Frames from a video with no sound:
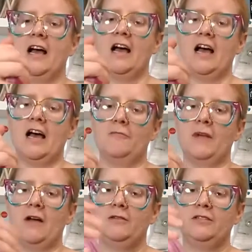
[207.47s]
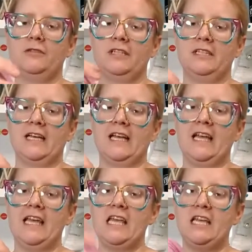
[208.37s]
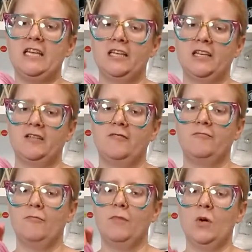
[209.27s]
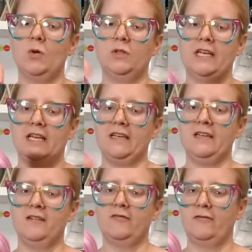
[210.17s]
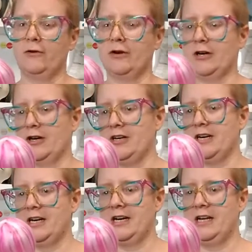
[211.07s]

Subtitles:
I will do a little like heat molding for her.